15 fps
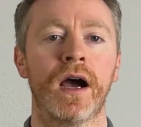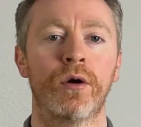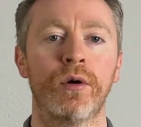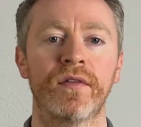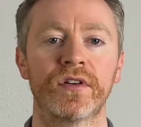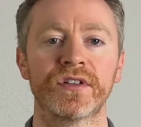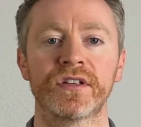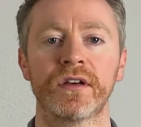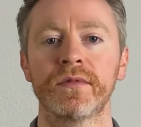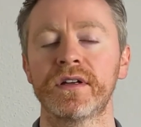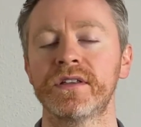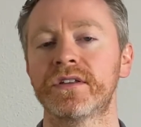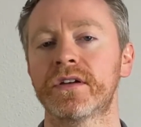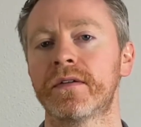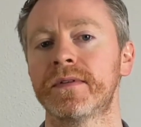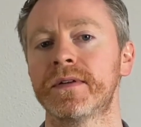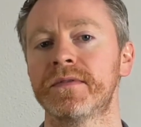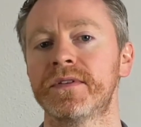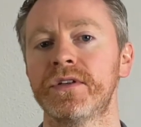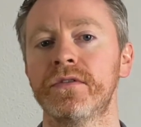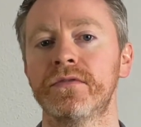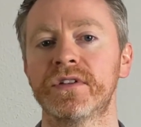However, some
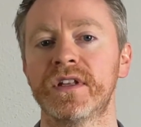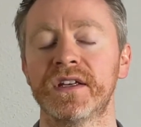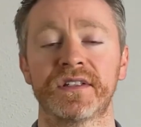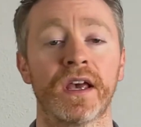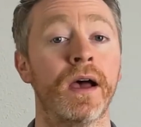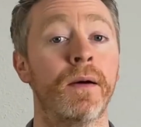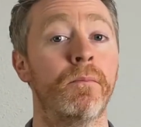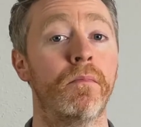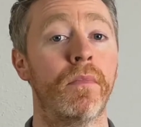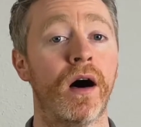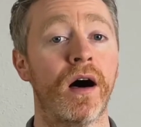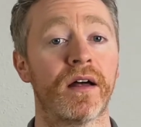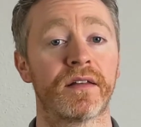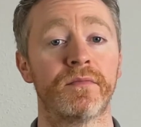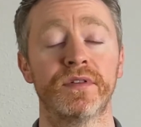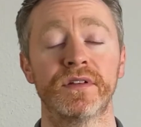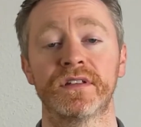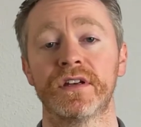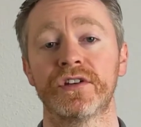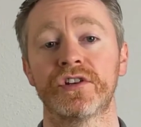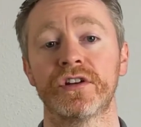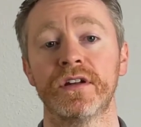conservatives use this motte
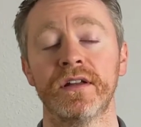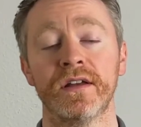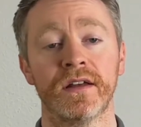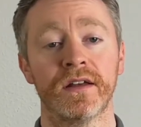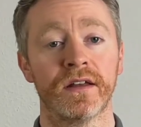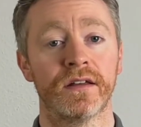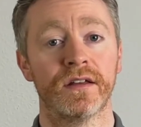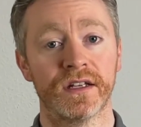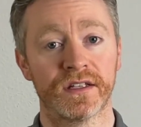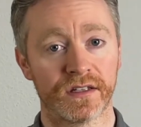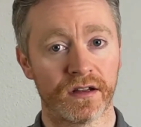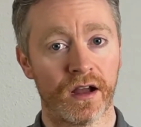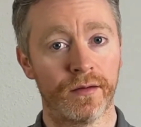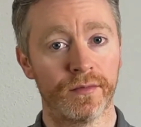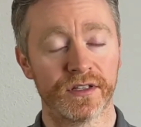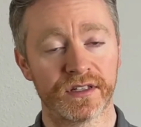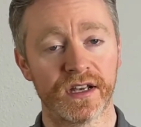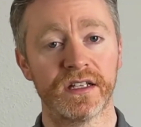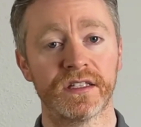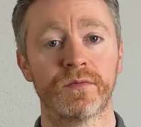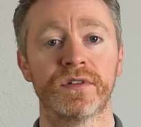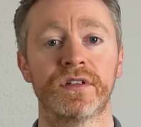position, it's the common
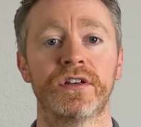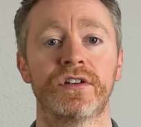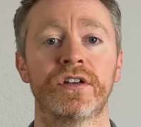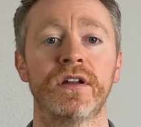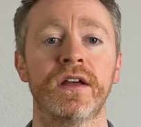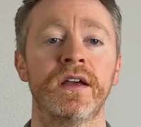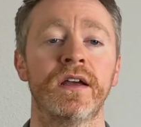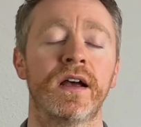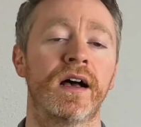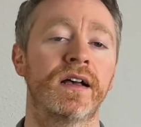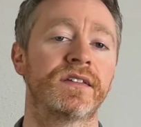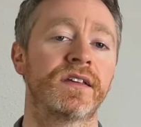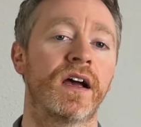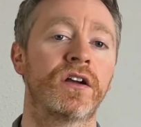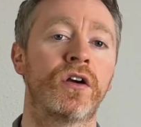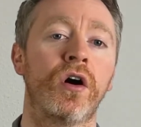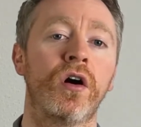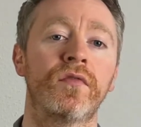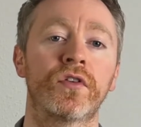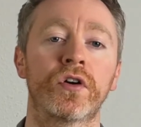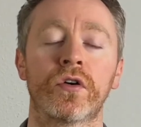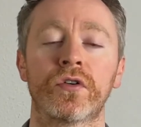sense position, as a
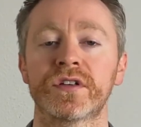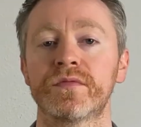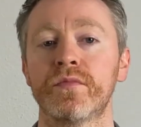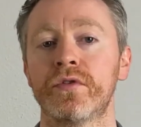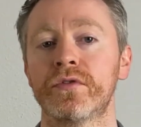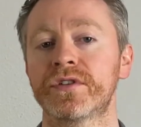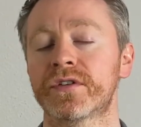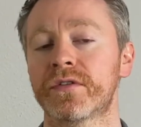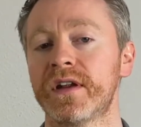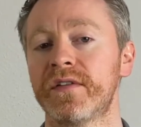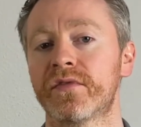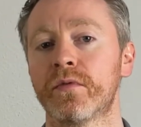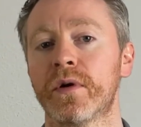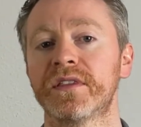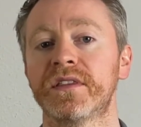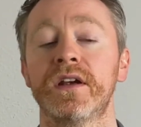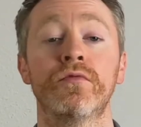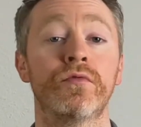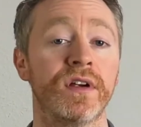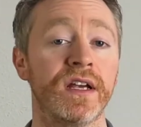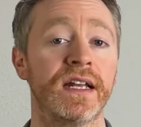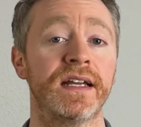cover or smokescreen for what they
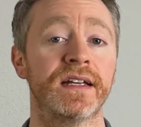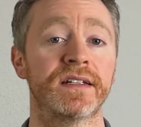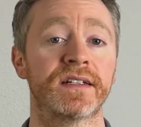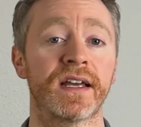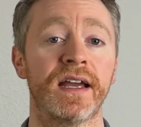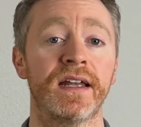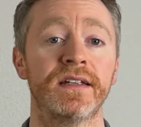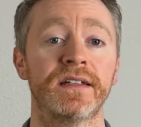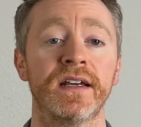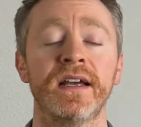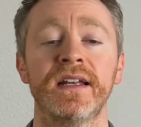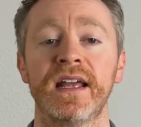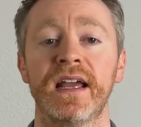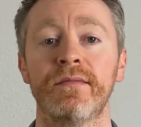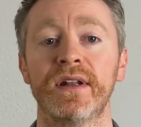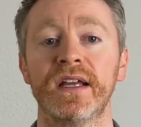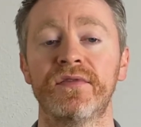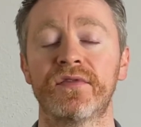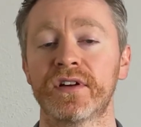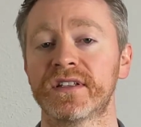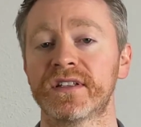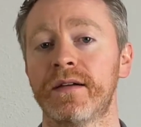really intend, namely,
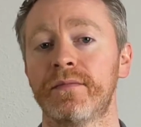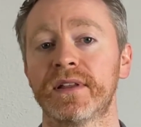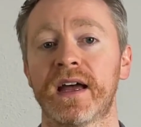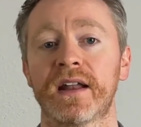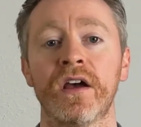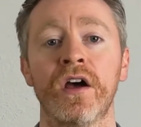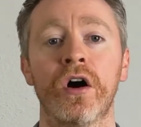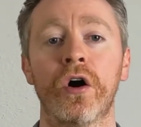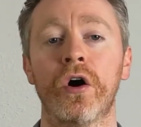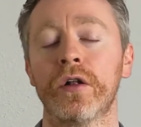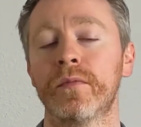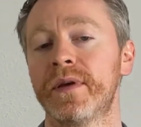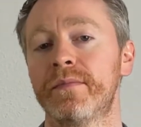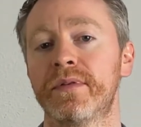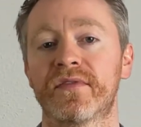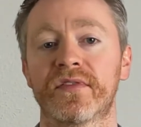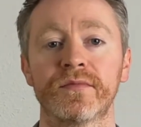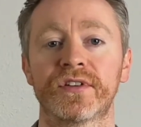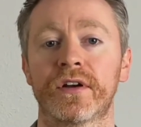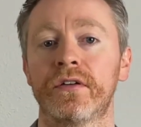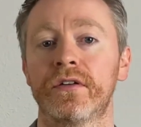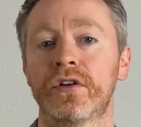for example, that all people
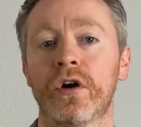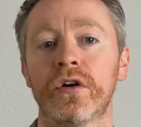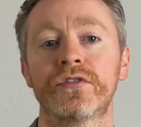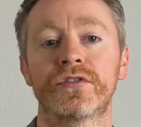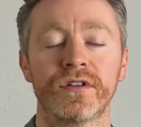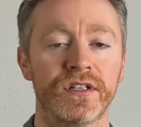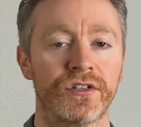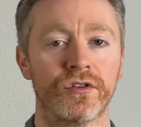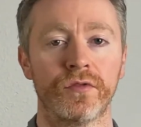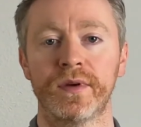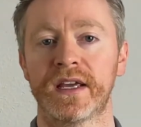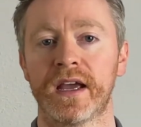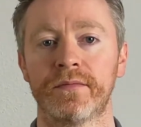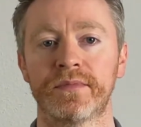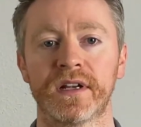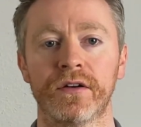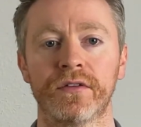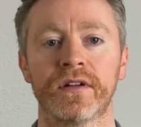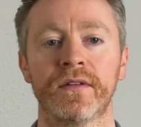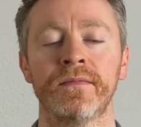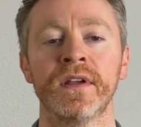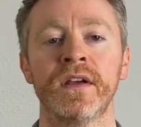from certain countries should be kept
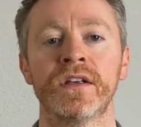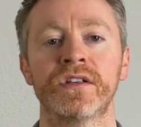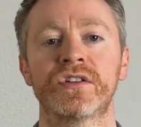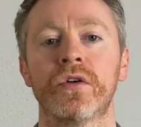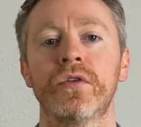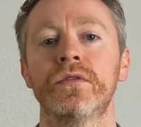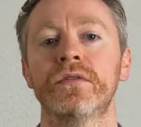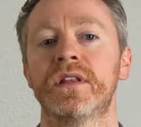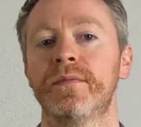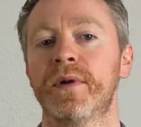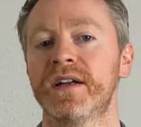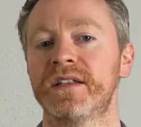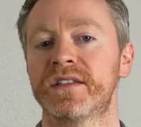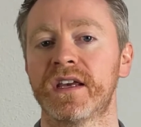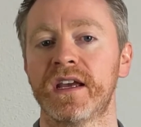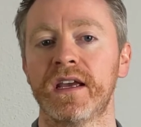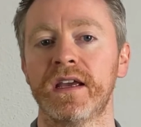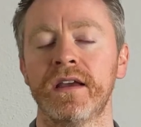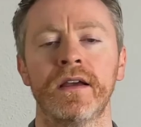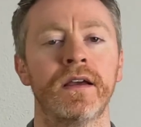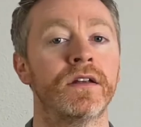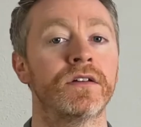out. So they might
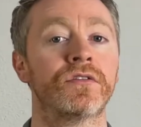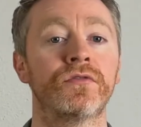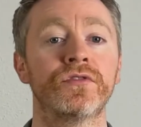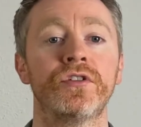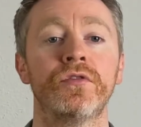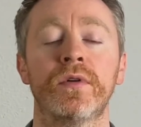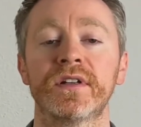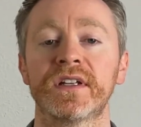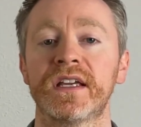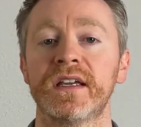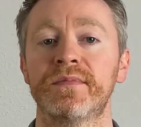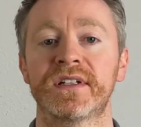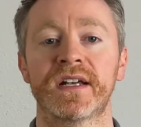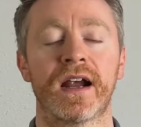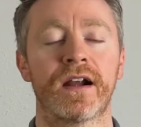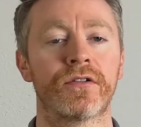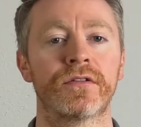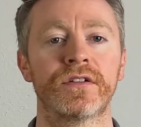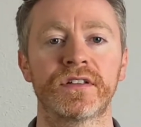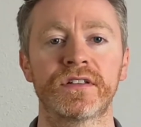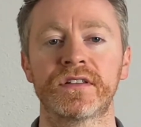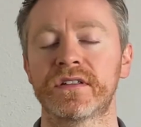say, don't you want to keep
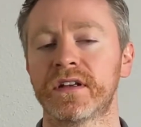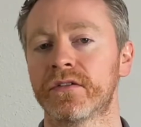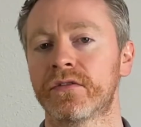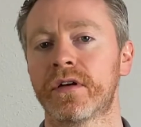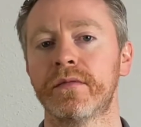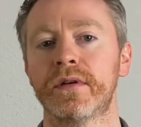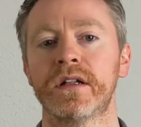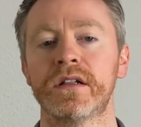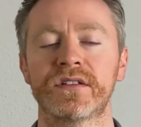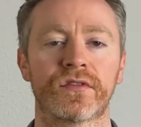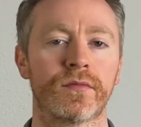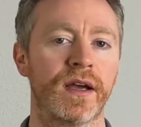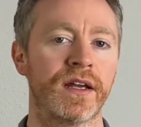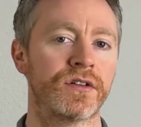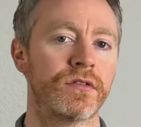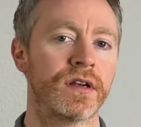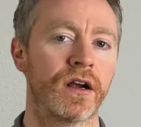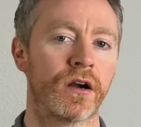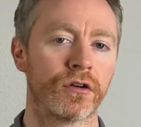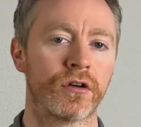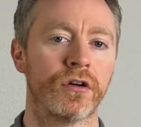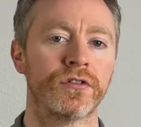terrorists and criminals from
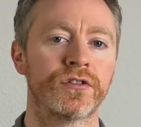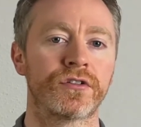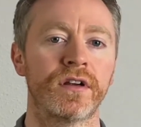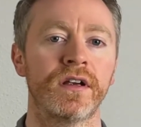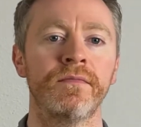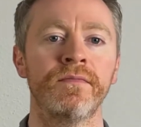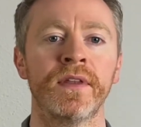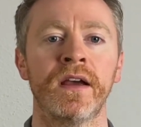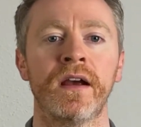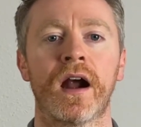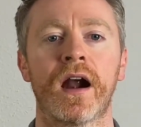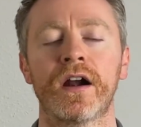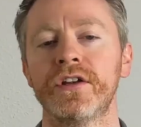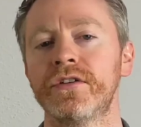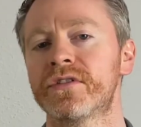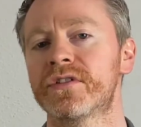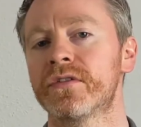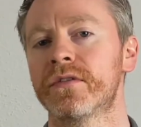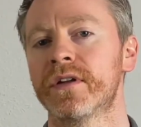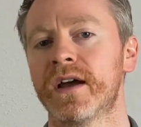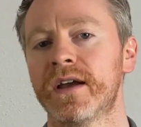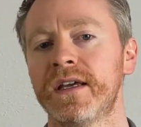entering our country? Are you
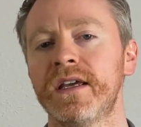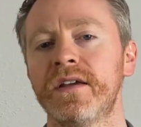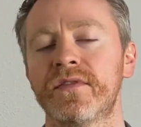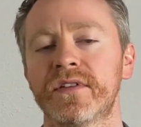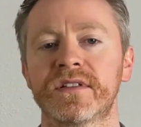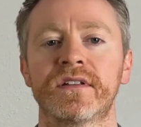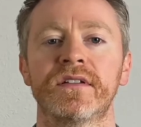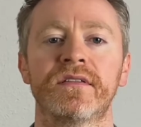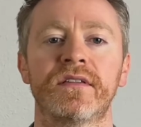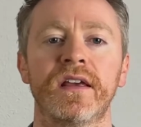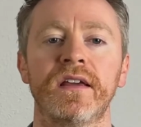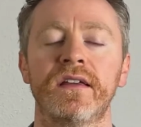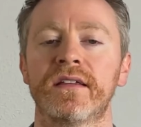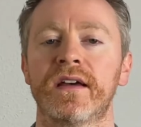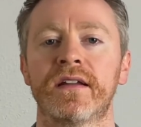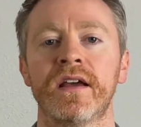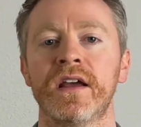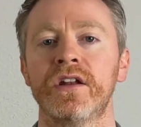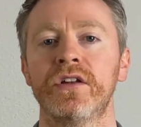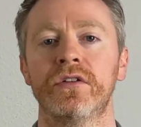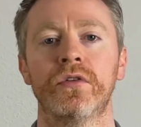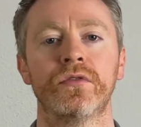so naive as to think that
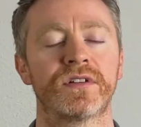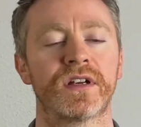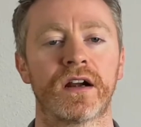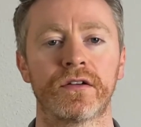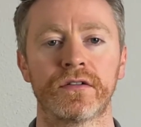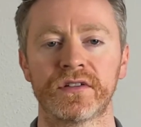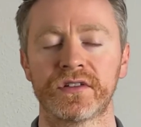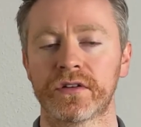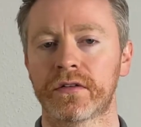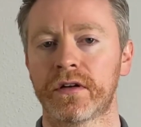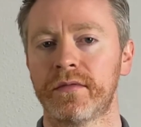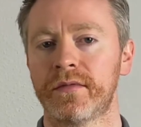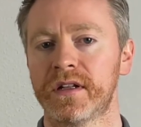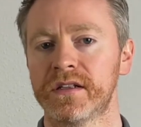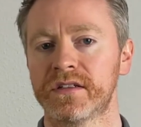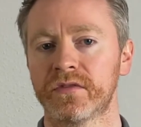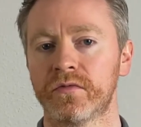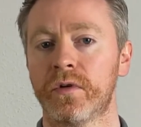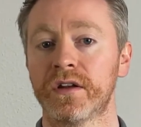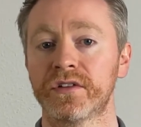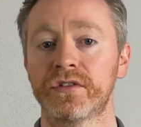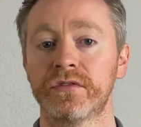no terrorists or criminals
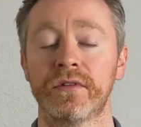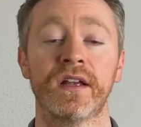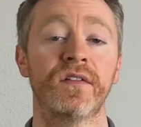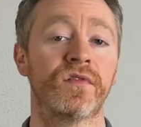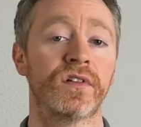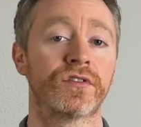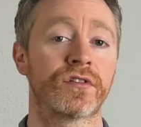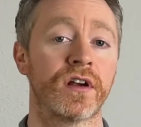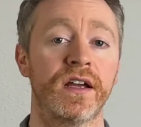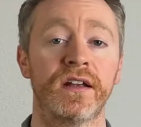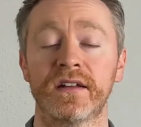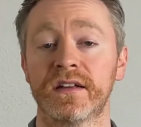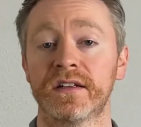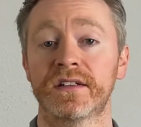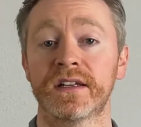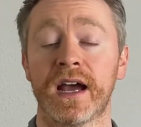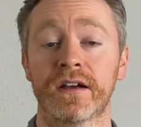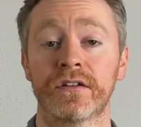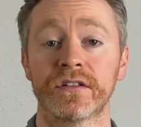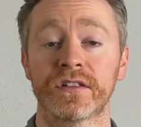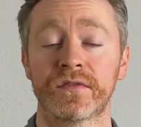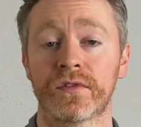want to infiltrate and
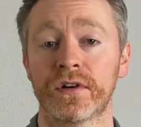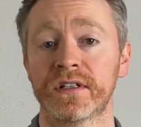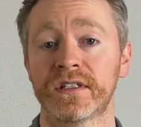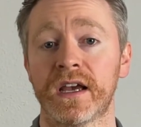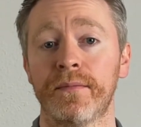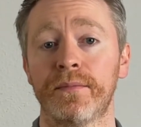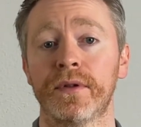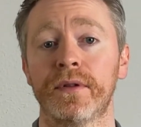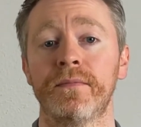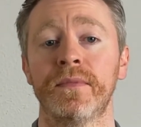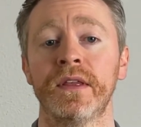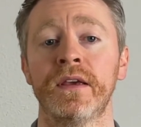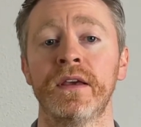attack us, for example?